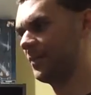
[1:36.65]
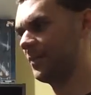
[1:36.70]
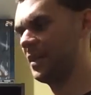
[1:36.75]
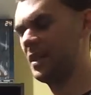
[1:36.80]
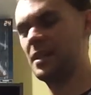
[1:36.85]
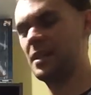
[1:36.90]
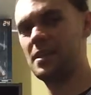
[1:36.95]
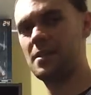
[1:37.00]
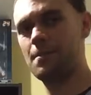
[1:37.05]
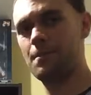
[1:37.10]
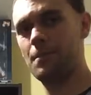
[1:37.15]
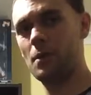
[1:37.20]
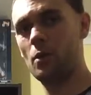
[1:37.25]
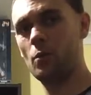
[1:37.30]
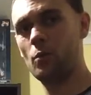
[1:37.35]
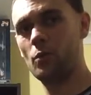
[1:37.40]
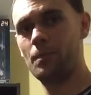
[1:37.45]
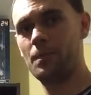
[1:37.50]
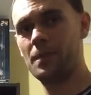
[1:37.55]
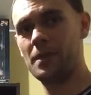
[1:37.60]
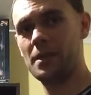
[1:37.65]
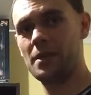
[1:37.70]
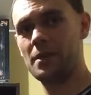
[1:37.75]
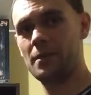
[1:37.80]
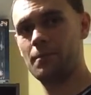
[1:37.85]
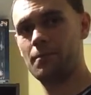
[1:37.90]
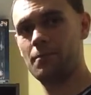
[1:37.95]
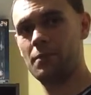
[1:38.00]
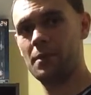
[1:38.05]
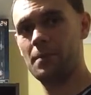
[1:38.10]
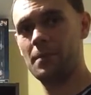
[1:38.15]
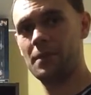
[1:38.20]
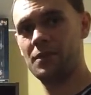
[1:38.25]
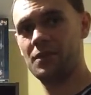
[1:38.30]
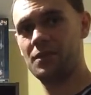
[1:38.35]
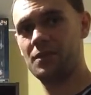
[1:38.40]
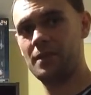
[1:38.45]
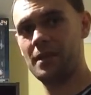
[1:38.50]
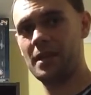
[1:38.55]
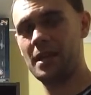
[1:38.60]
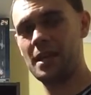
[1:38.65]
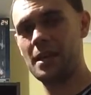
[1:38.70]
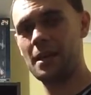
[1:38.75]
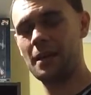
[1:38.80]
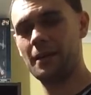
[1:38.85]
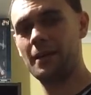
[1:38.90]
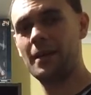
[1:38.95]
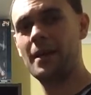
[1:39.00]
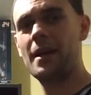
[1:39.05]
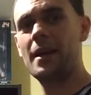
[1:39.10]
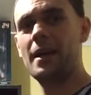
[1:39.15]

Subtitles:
the bolt would be pretty much here.